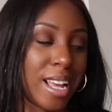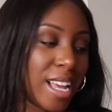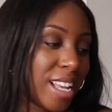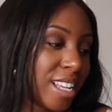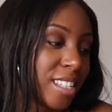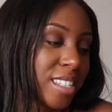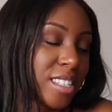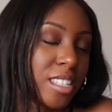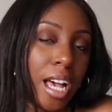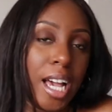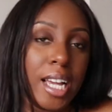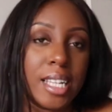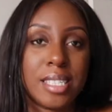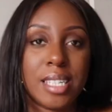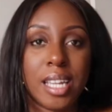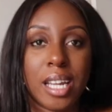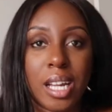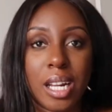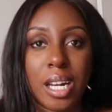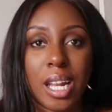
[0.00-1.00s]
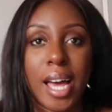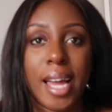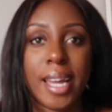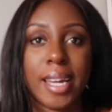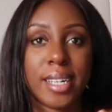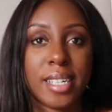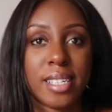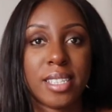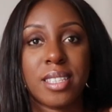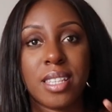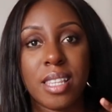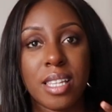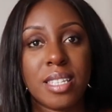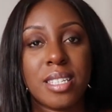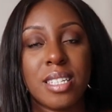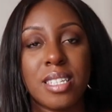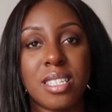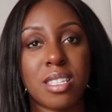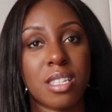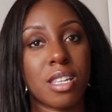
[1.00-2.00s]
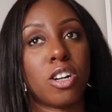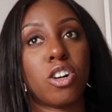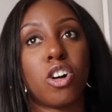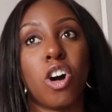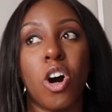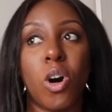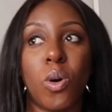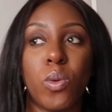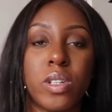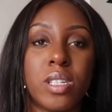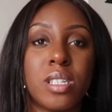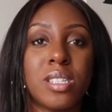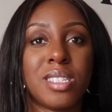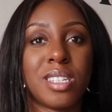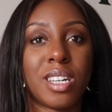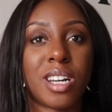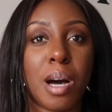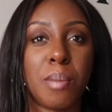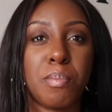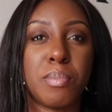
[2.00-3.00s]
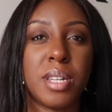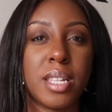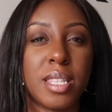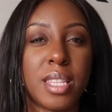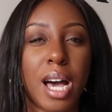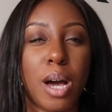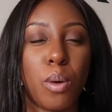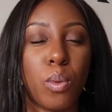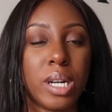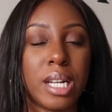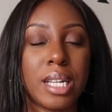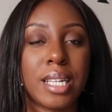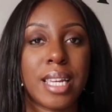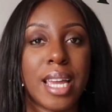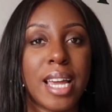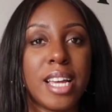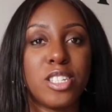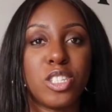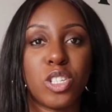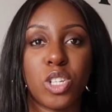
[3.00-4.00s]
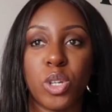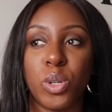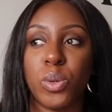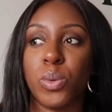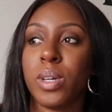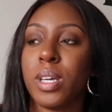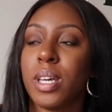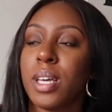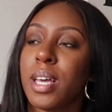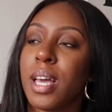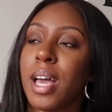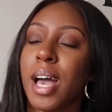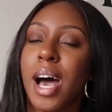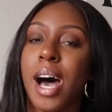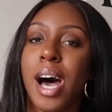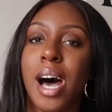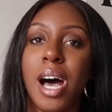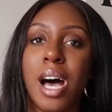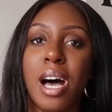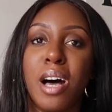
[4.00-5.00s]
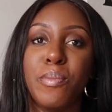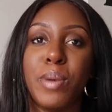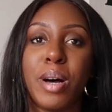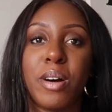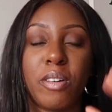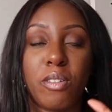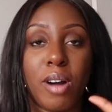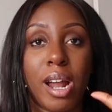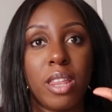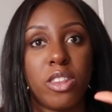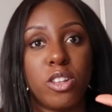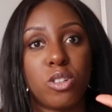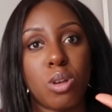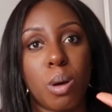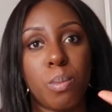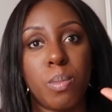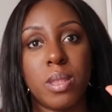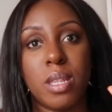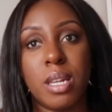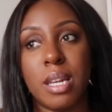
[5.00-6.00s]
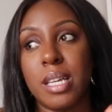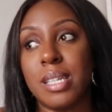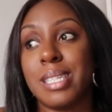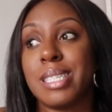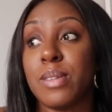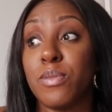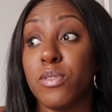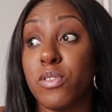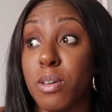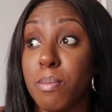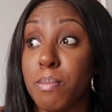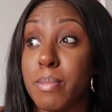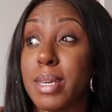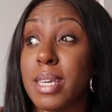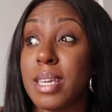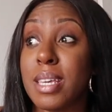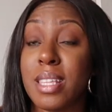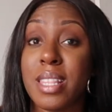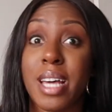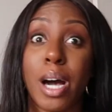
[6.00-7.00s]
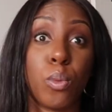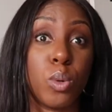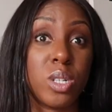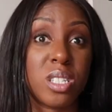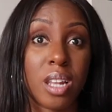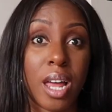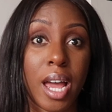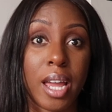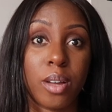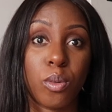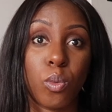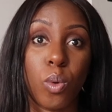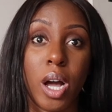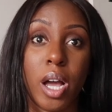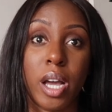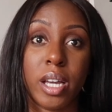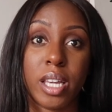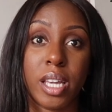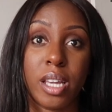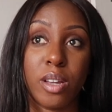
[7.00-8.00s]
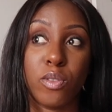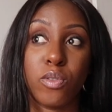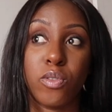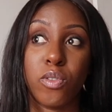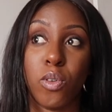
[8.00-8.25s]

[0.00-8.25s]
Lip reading: exciting, like this is the goal, this is the company that I want to get to, right at the top of the list. And for me, that was like working